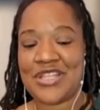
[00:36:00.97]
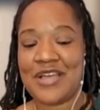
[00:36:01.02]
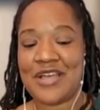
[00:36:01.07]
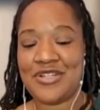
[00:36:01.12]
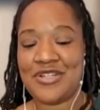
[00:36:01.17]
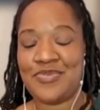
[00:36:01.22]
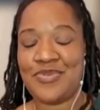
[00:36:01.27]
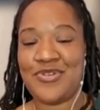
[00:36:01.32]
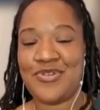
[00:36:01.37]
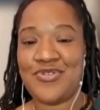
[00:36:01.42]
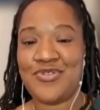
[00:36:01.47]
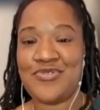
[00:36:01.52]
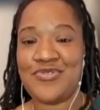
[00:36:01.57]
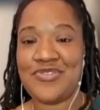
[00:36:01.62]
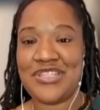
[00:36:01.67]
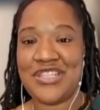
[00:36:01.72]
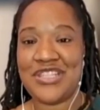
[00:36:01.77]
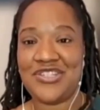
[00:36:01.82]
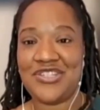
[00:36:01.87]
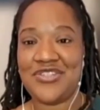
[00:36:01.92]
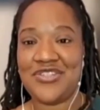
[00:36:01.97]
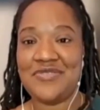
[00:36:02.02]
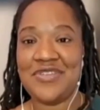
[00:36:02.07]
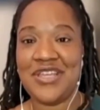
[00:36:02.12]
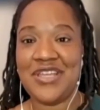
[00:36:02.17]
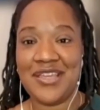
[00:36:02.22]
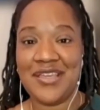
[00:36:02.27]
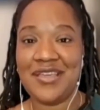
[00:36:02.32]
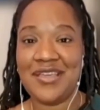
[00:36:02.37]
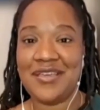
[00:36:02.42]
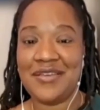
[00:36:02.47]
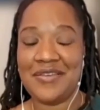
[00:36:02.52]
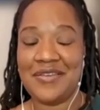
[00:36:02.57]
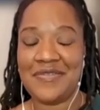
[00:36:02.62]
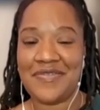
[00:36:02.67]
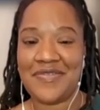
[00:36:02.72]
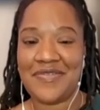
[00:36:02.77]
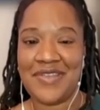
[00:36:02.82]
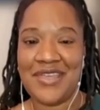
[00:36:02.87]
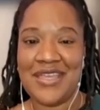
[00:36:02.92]
entrepreneurs that you
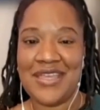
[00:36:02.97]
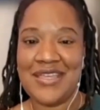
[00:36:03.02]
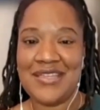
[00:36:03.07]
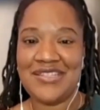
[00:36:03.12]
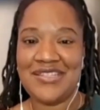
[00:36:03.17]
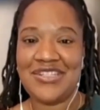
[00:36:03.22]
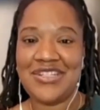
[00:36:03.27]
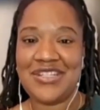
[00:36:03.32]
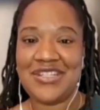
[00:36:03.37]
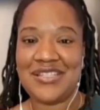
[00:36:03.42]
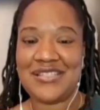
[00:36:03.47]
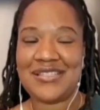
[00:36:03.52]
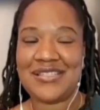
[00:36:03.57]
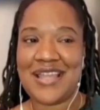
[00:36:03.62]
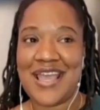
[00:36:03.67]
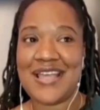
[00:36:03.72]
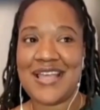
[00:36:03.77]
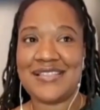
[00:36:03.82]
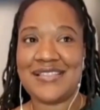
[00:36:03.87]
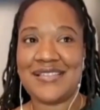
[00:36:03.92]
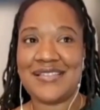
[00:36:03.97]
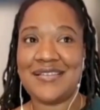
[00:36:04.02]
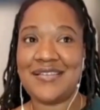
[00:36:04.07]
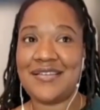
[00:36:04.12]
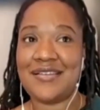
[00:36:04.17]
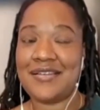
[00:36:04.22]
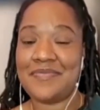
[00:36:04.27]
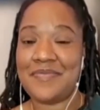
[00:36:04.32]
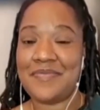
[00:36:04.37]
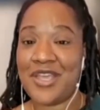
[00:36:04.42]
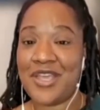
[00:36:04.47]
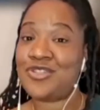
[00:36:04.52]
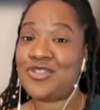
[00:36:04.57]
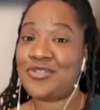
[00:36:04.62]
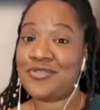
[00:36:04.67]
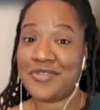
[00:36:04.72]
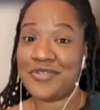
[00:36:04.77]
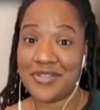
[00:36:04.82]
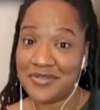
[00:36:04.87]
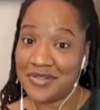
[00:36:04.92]
give, just as a make
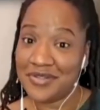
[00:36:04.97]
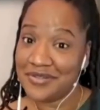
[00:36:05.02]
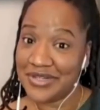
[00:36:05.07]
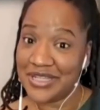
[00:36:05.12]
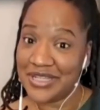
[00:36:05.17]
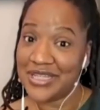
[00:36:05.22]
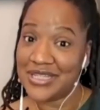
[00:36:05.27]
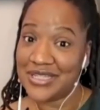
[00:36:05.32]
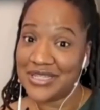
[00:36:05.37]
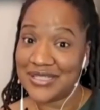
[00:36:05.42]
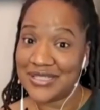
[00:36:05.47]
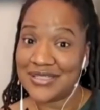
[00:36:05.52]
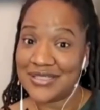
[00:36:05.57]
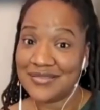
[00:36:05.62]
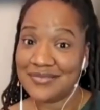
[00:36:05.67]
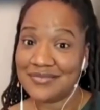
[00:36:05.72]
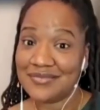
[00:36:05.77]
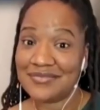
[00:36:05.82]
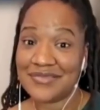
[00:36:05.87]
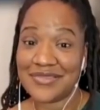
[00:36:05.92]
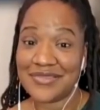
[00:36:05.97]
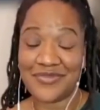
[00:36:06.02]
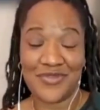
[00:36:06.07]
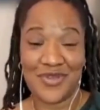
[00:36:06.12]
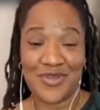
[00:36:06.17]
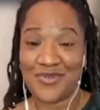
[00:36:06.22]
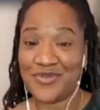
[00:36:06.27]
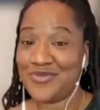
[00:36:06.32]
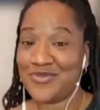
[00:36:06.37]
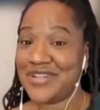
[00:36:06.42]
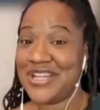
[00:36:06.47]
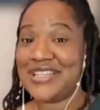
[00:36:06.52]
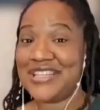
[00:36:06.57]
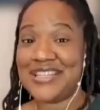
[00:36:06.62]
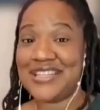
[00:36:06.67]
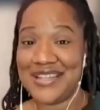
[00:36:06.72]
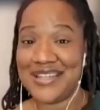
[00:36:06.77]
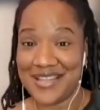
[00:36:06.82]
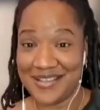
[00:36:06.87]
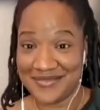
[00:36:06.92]
sure you do this? If you don't do
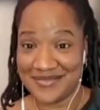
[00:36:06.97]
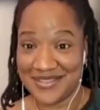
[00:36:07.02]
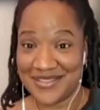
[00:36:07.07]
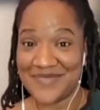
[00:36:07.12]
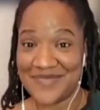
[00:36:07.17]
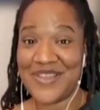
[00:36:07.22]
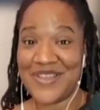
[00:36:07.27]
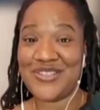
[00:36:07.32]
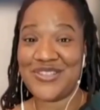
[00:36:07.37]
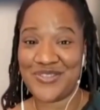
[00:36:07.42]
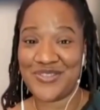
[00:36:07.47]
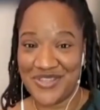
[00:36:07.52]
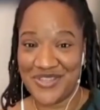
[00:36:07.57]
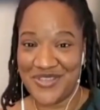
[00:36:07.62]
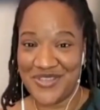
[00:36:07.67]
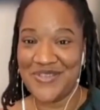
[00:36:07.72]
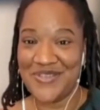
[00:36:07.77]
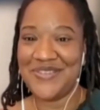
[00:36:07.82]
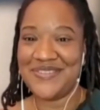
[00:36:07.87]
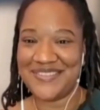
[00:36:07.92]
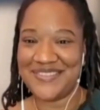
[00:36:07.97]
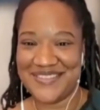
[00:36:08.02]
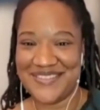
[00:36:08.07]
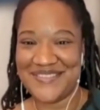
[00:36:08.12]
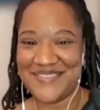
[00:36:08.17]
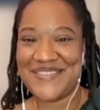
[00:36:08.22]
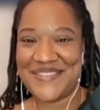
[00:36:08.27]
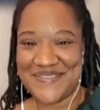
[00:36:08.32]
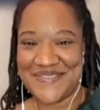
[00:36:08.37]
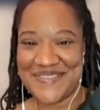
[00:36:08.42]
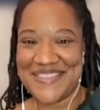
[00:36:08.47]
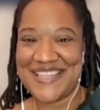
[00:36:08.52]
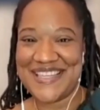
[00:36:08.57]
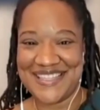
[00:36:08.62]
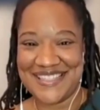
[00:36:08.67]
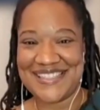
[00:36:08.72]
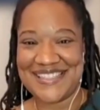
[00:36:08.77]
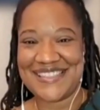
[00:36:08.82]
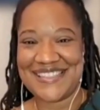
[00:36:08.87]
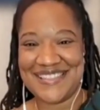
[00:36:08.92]
nothing else, make sure you do
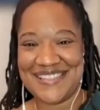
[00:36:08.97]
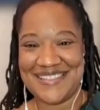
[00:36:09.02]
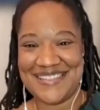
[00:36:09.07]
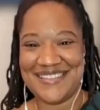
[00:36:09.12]
this.